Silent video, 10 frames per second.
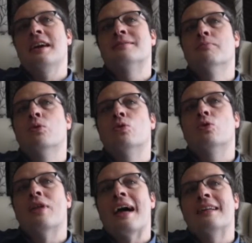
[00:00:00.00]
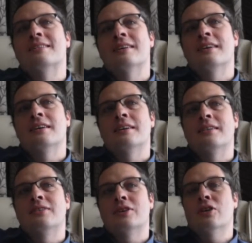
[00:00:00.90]
It's more that
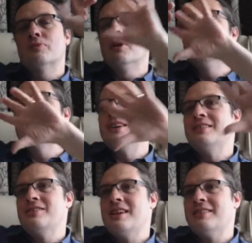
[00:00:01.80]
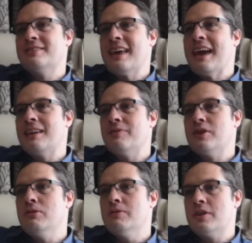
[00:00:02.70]
the cosmology, the sheer scale of
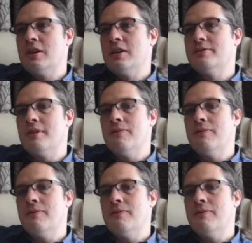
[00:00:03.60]
the universe,